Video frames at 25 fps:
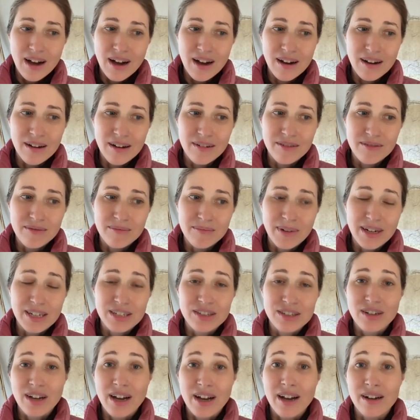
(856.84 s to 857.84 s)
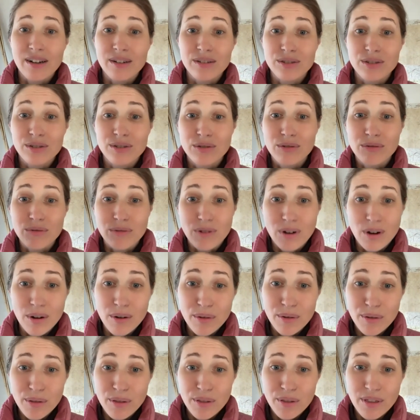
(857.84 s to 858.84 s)
of my child's
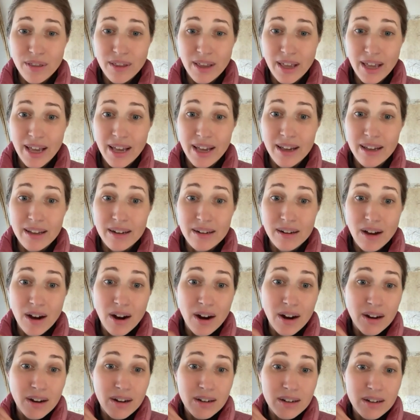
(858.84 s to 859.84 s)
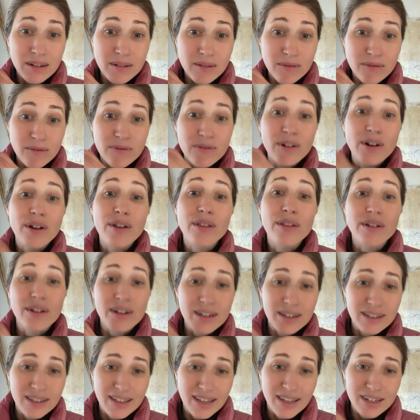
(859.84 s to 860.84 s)
growth and our further
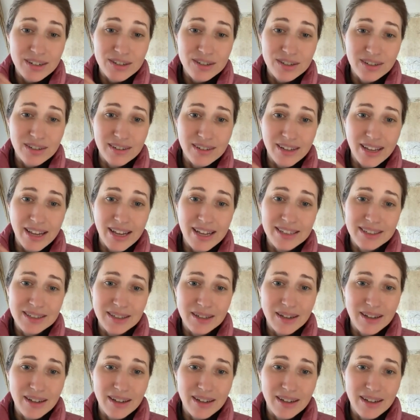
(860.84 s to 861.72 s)
connection as a